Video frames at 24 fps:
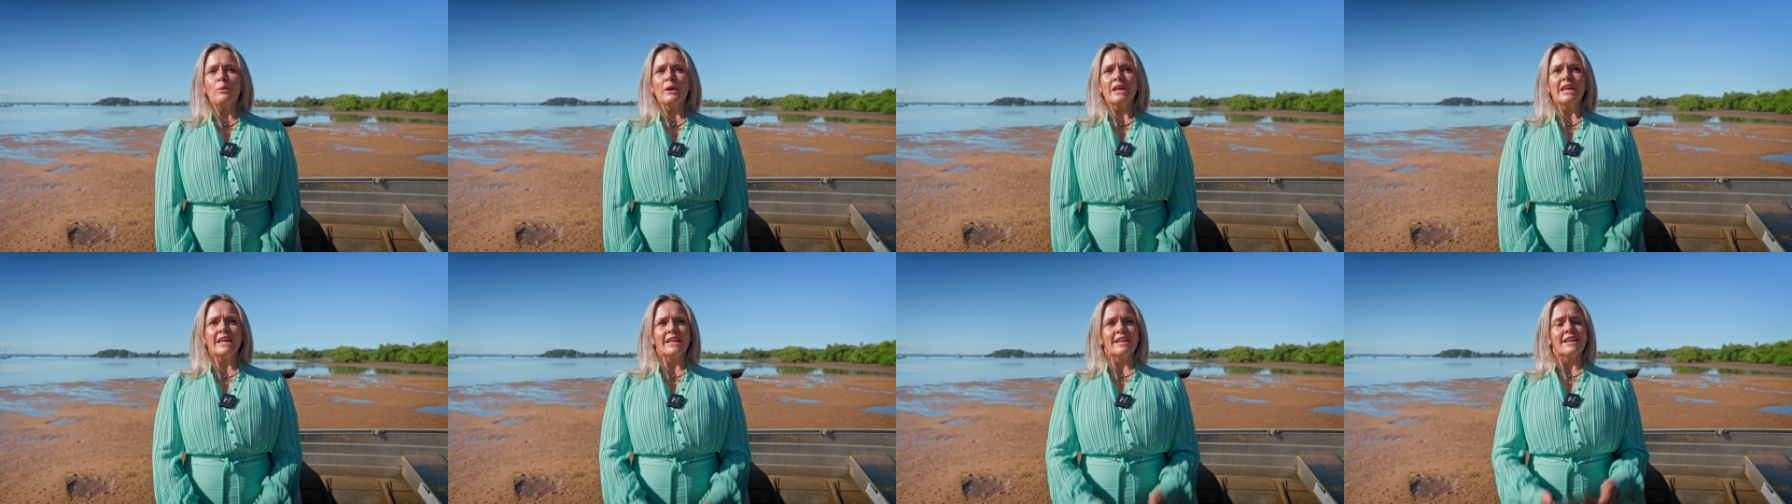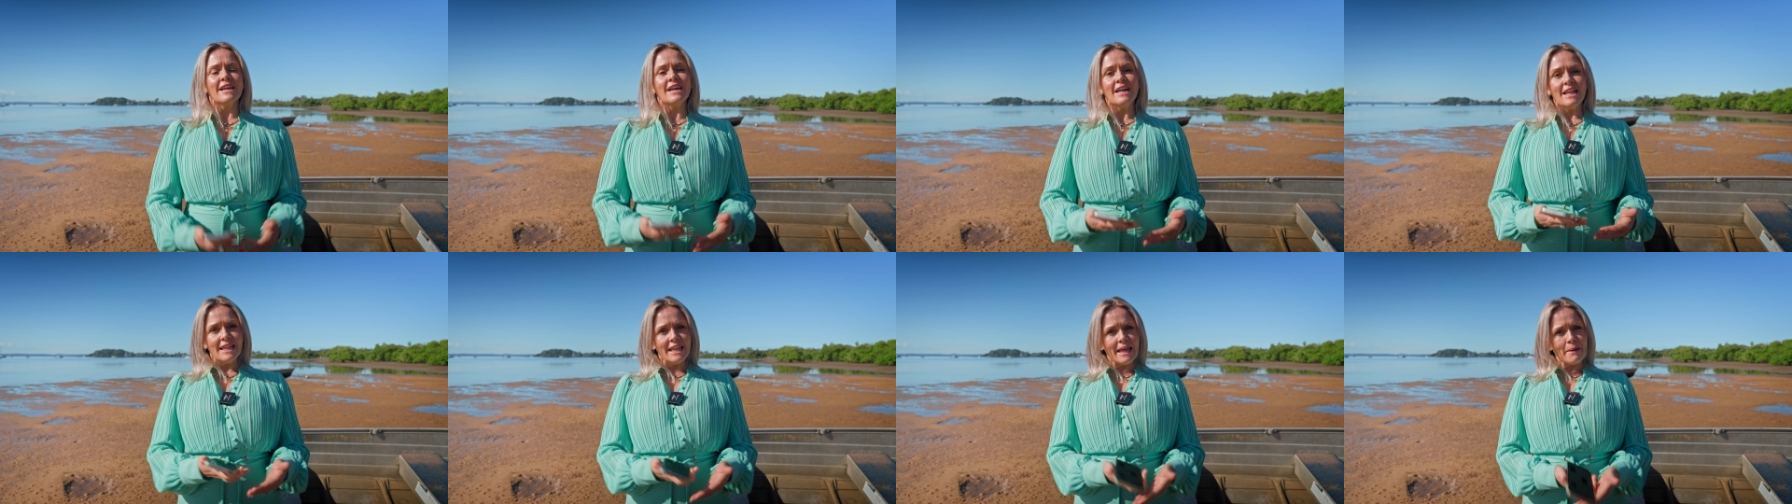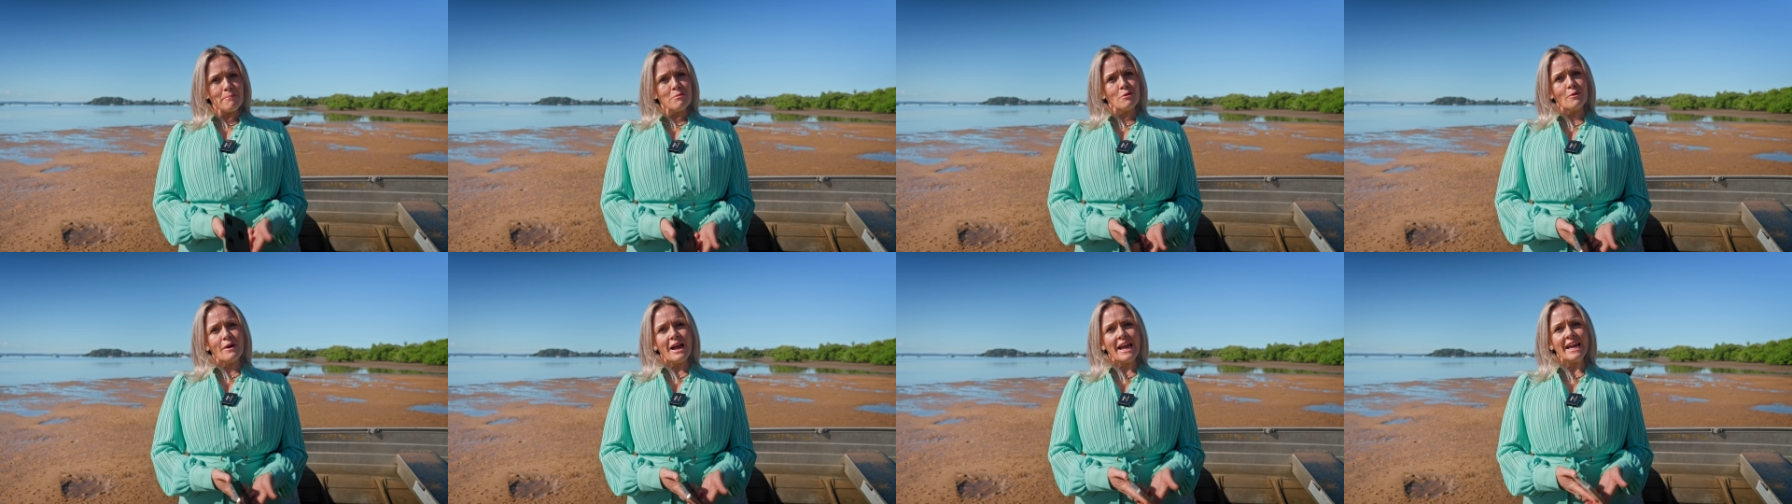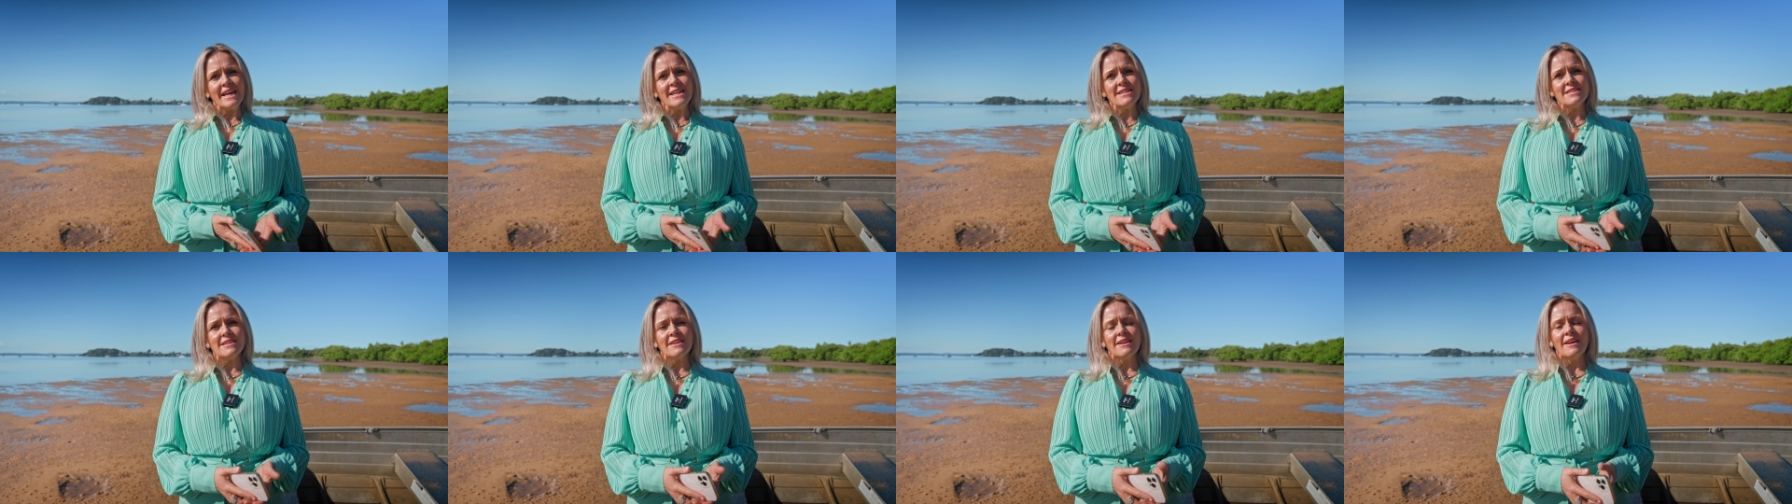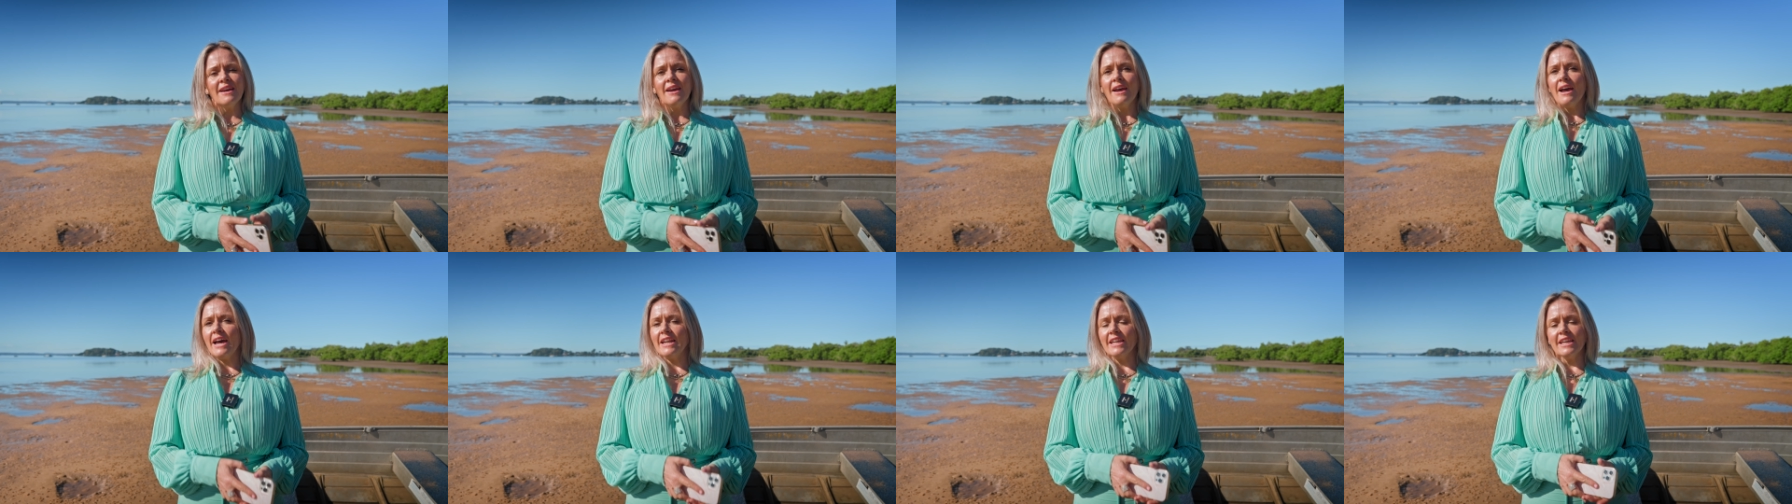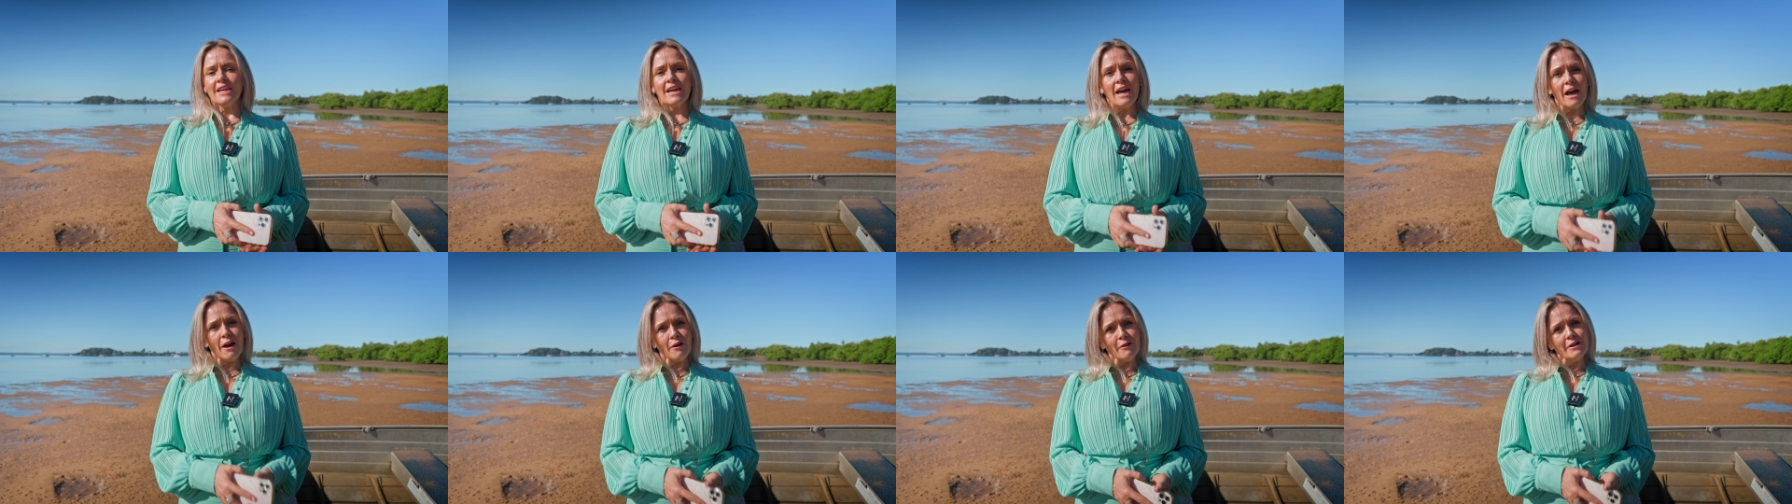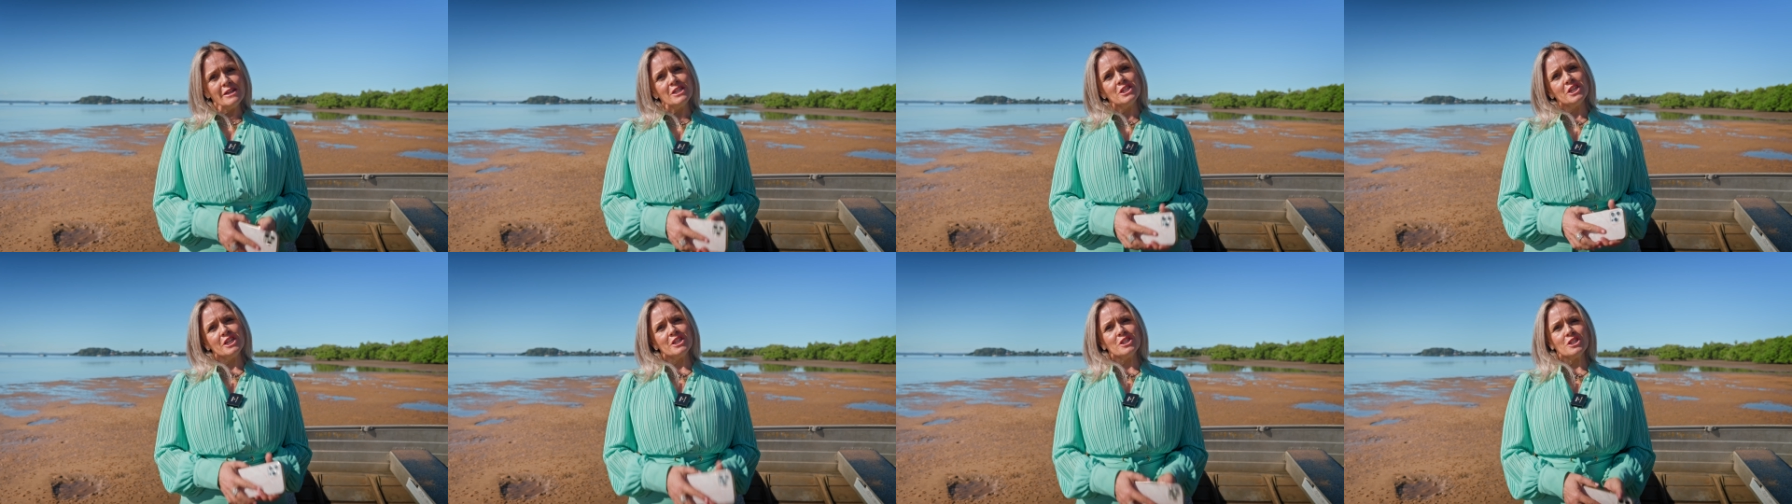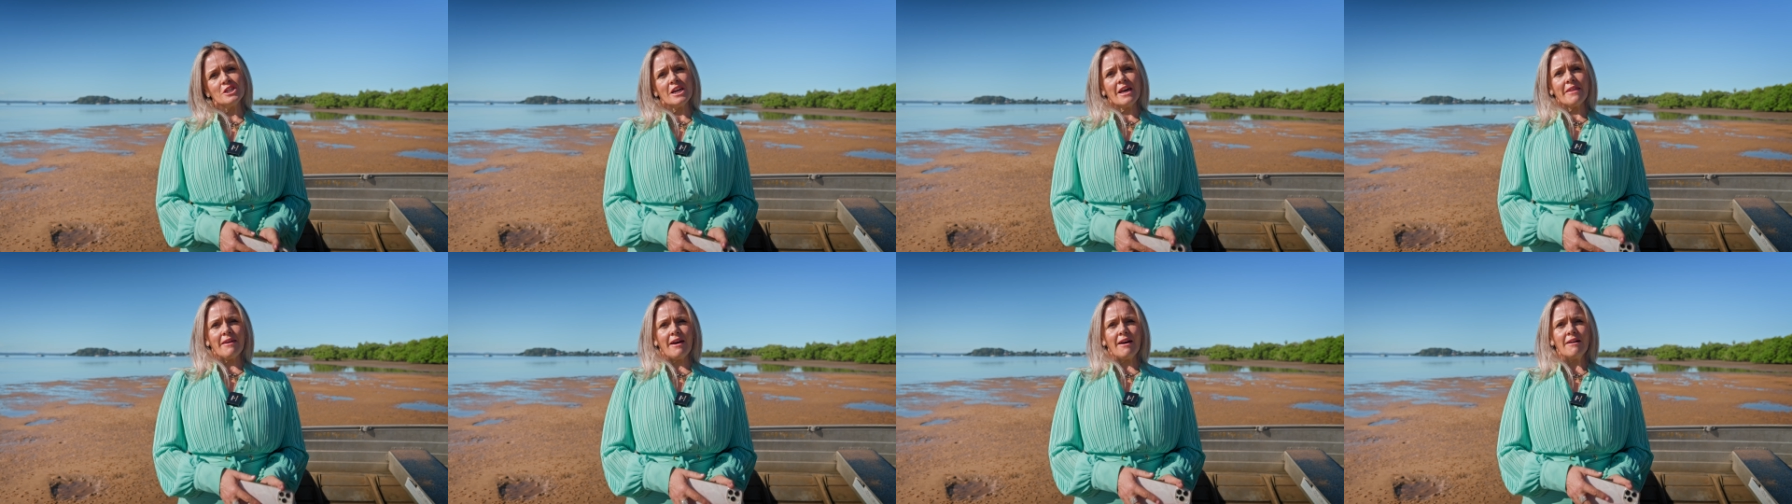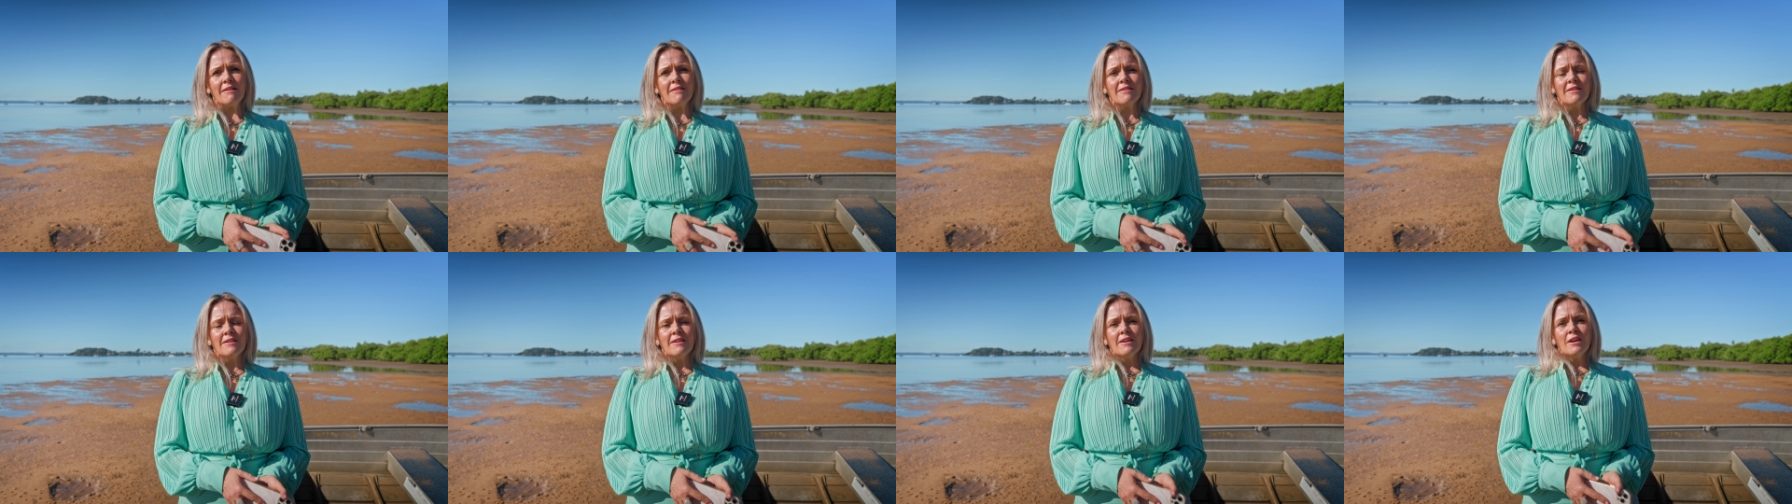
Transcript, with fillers: we can collaborate and encourage each other.